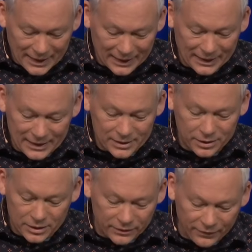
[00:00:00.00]
and he
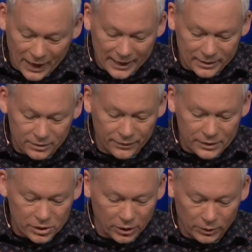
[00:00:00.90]
has defiled
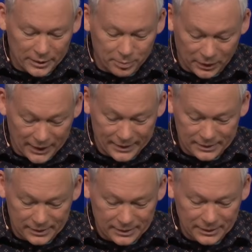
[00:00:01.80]
this holy
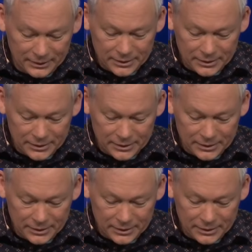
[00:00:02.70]
place."